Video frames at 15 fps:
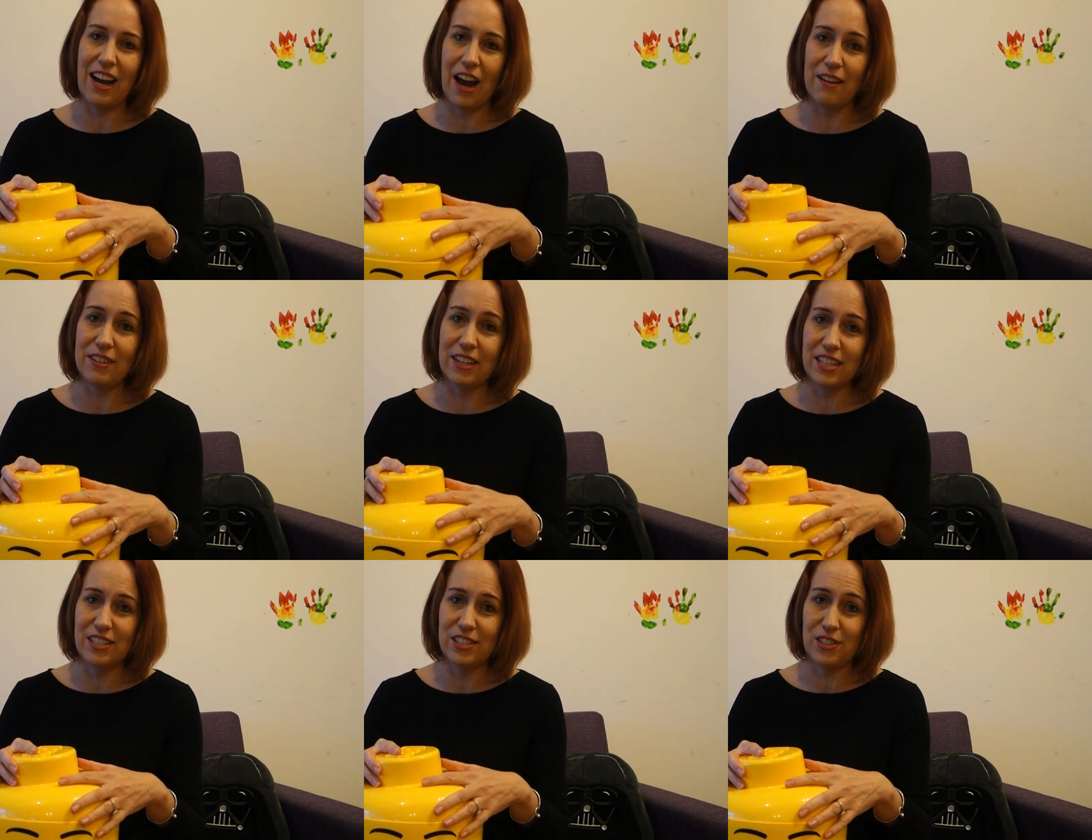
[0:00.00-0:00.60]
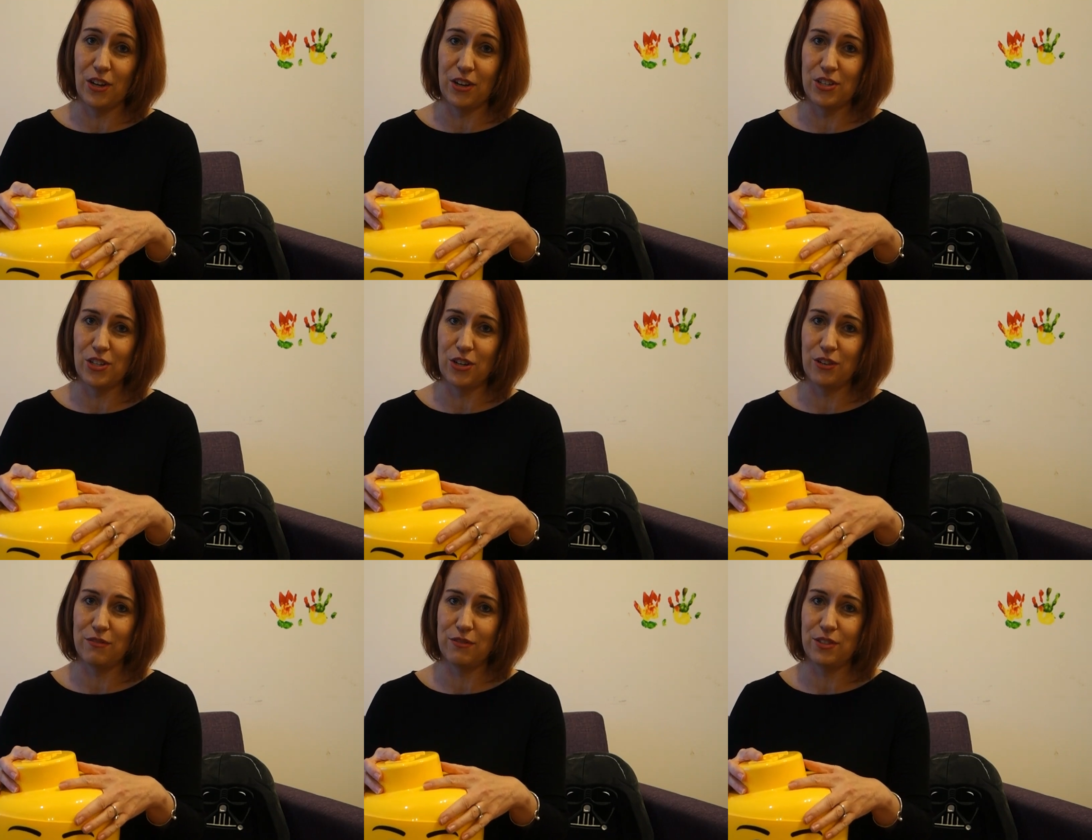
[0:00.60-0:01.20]
I've got it so
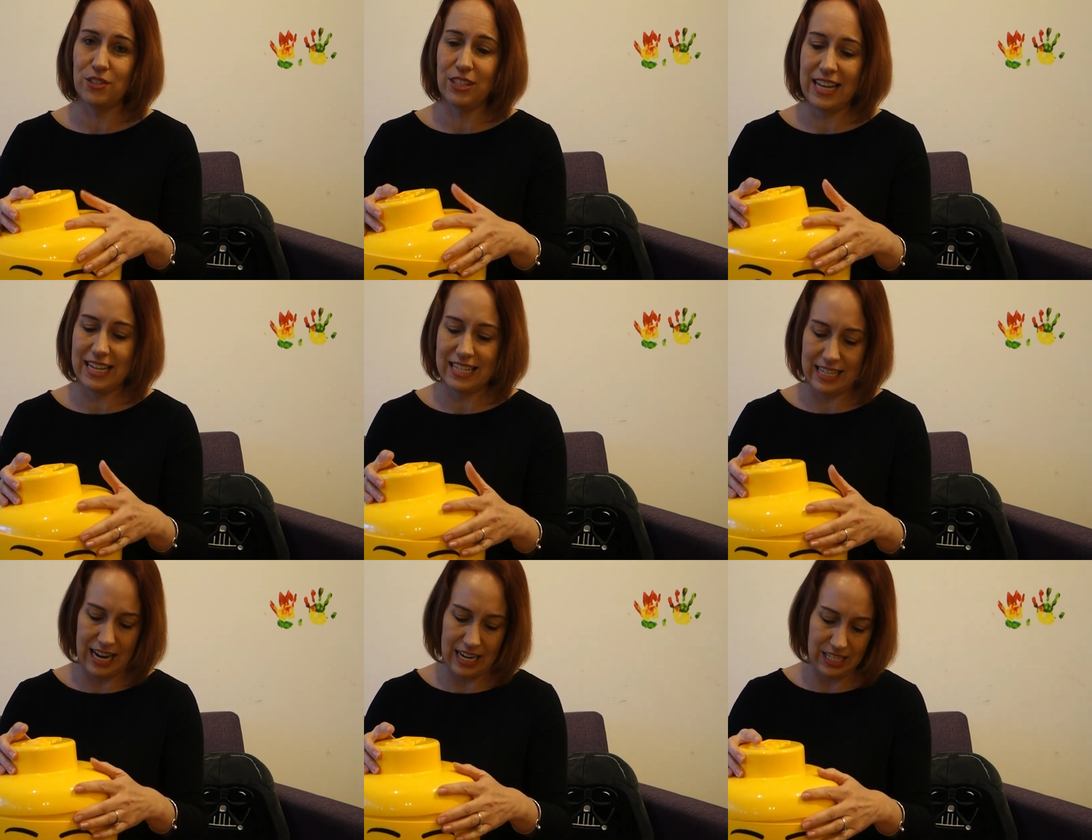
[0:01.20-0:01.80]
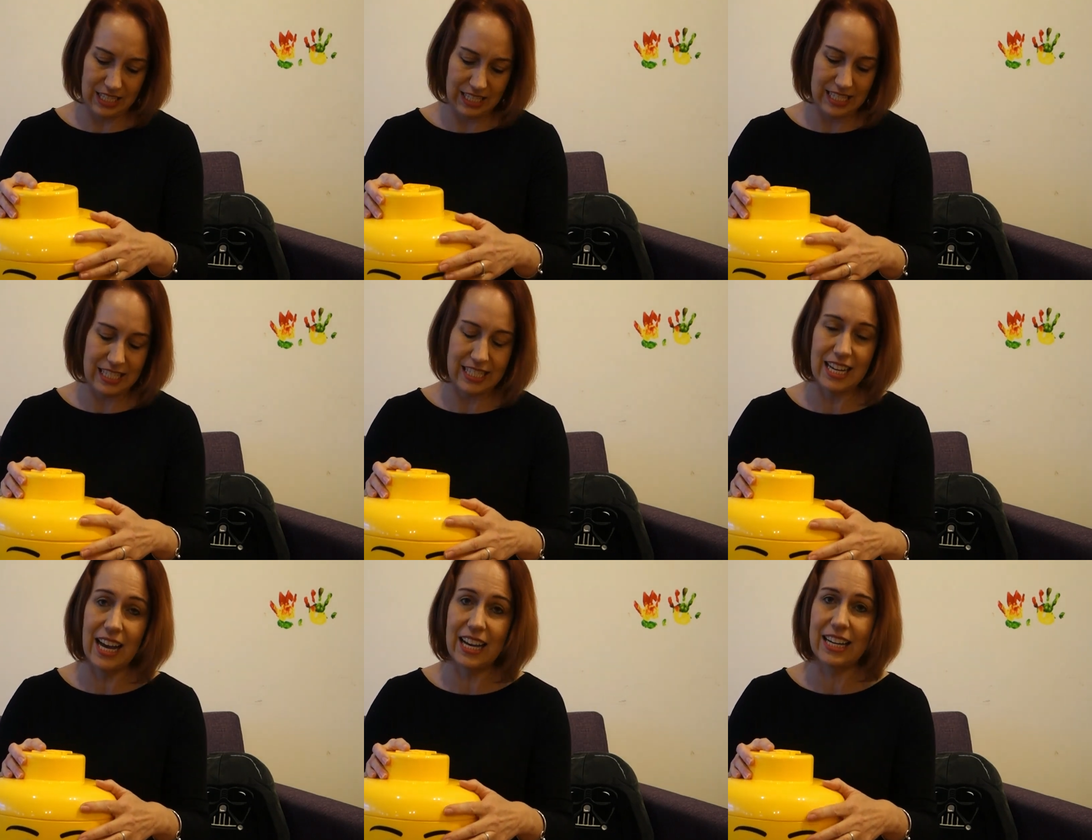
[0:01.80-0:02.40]
chock full, he's actually
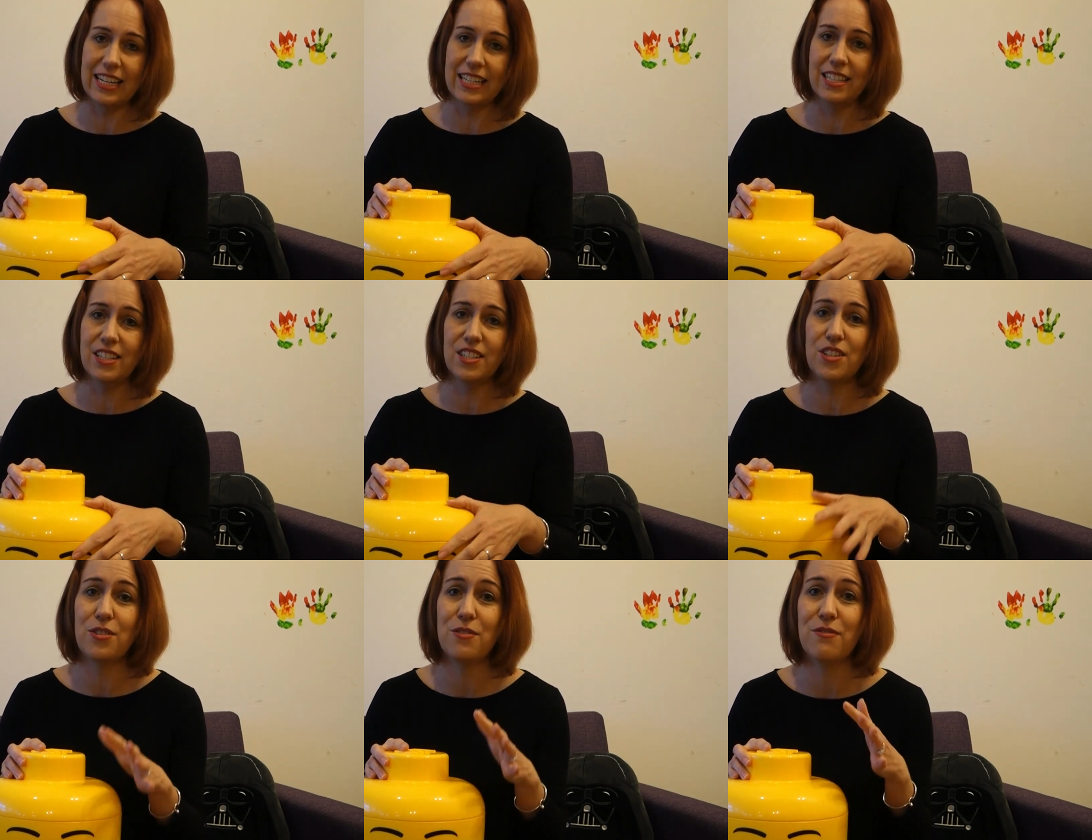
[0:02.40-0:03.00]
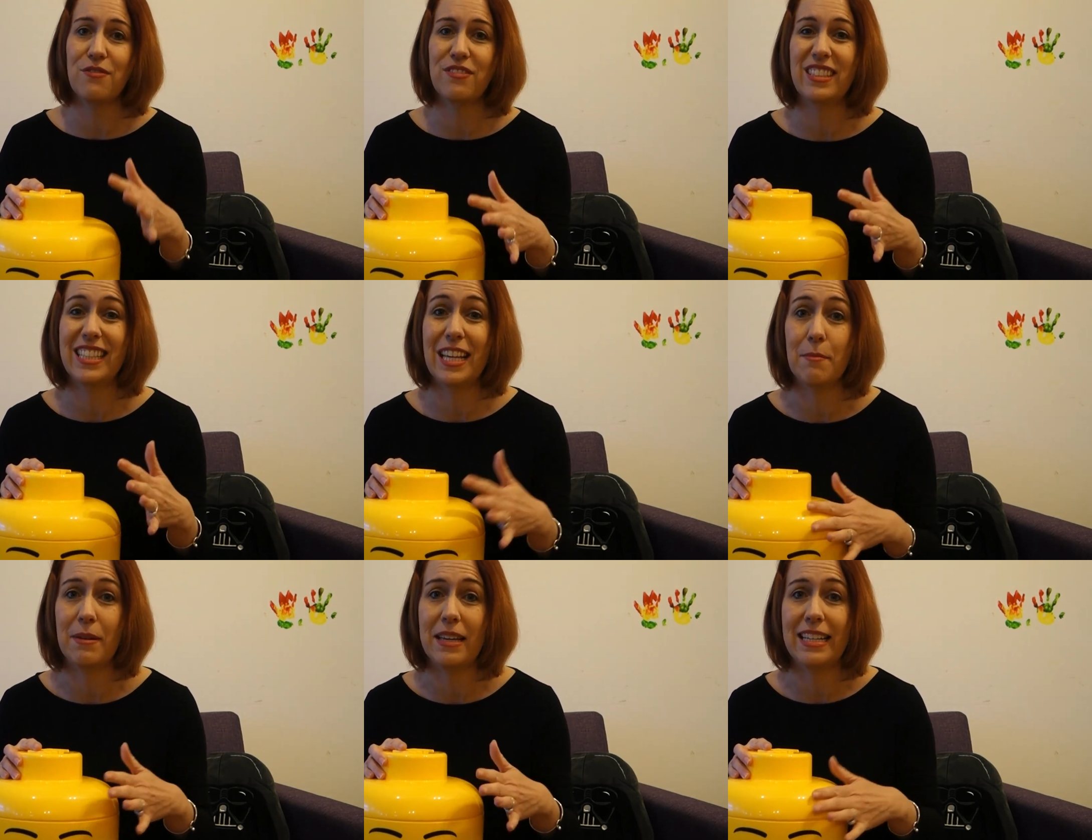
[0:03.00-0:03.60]
starting to
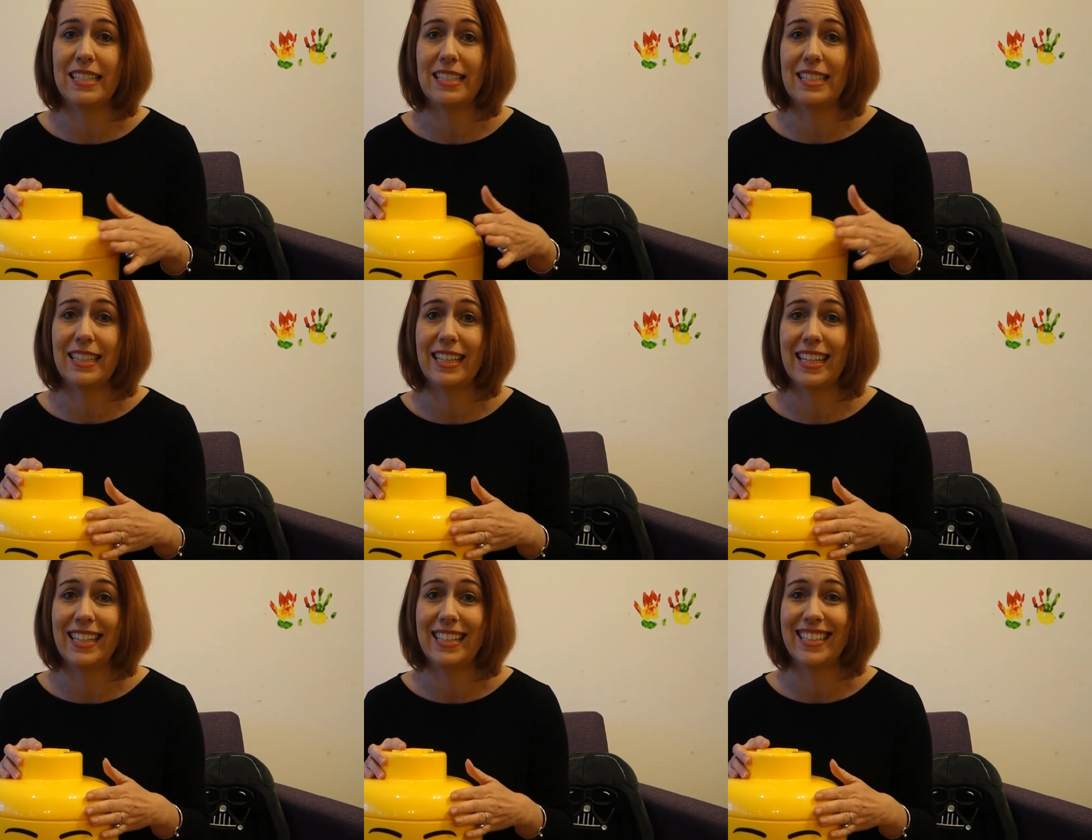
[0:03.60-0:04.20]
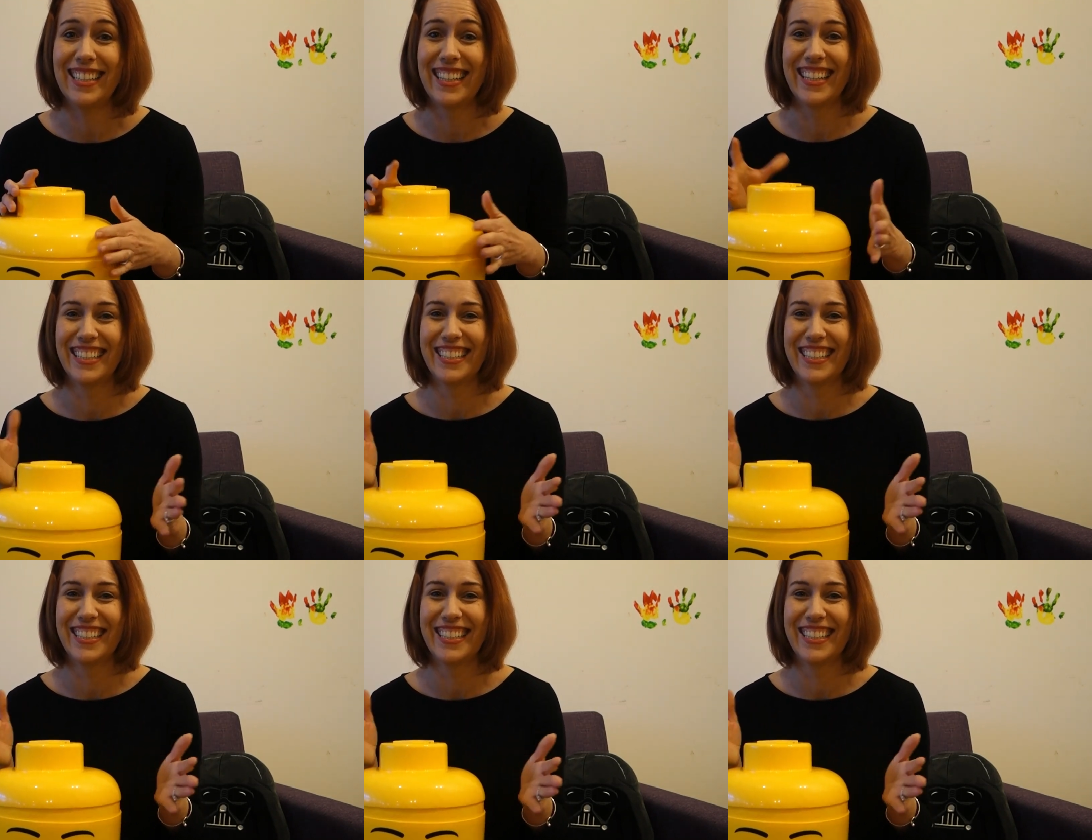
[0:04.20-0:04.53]
flip his lid.